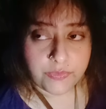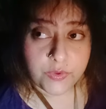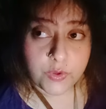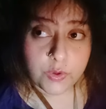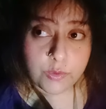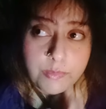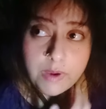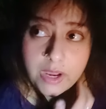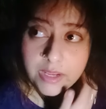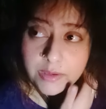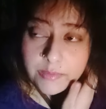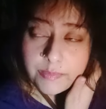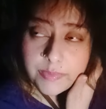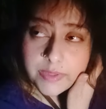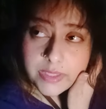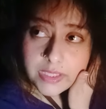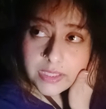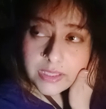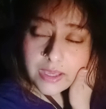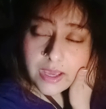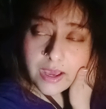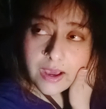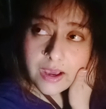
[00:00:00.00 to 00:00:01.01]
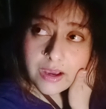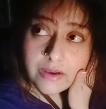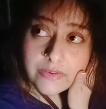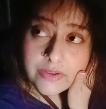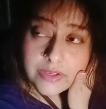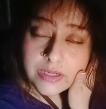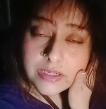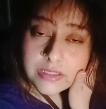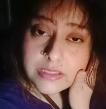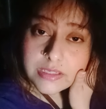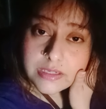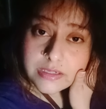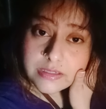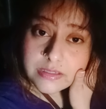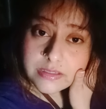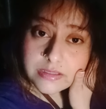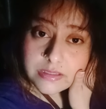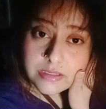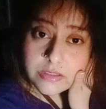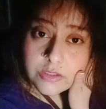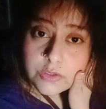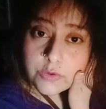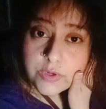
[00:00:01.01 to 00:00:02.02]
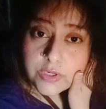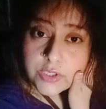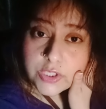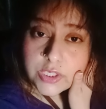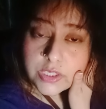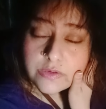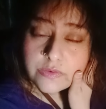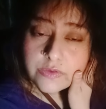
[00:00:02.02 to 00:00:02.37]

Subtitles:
you might be having a certain situation